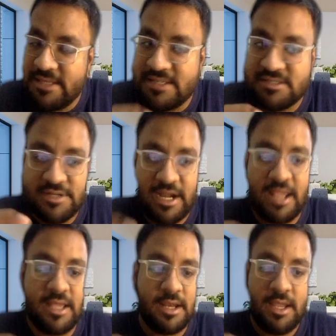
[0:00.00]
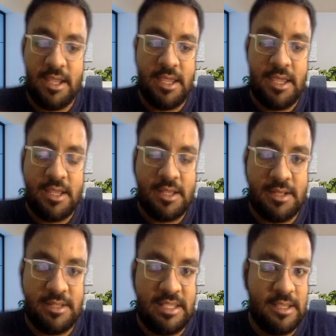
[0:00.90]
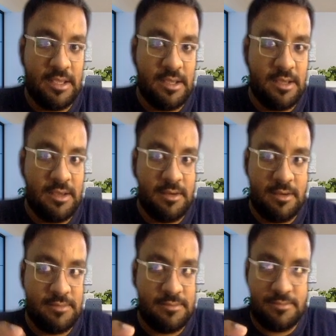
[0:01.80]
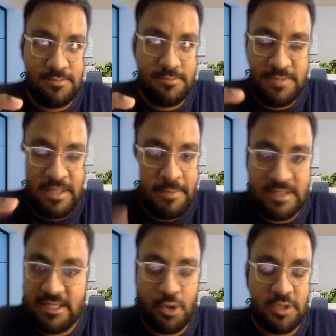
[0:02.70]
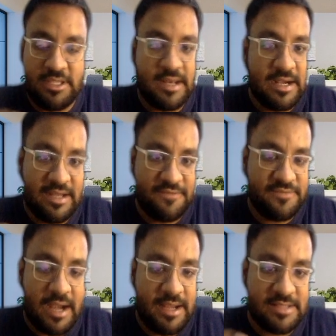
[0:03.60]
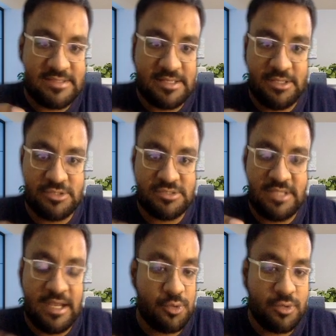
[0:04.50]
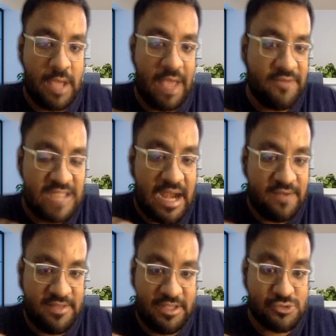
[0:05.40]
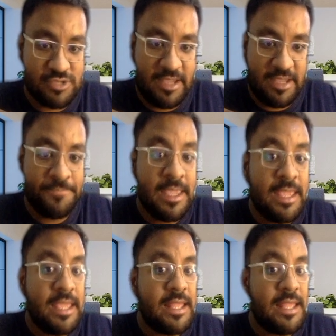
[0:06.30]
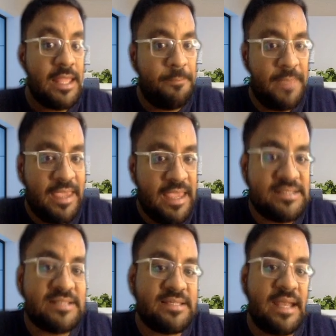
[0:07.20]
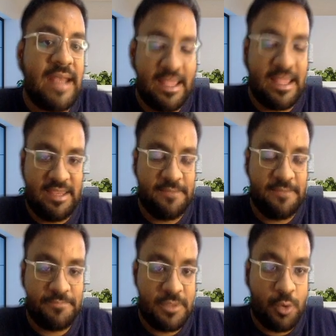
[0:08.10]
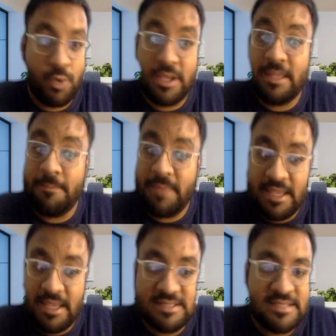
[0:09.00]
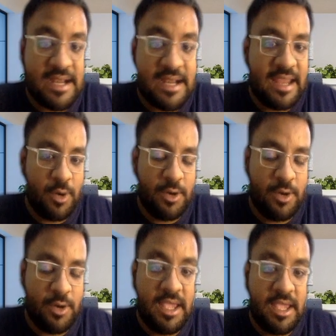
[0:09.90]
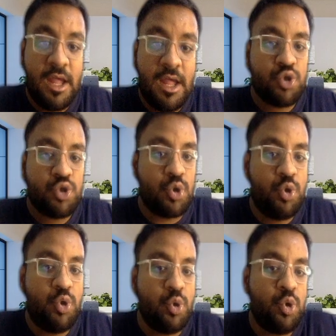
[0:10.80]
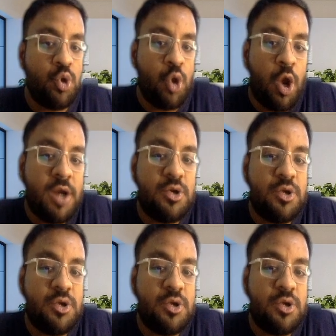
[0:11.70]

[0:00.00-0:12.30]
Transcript: just trigger the mother or the relative that is there to have a chat with you. Okay, they may just get angry. Okay, they may just get annoyed. Okay, so do not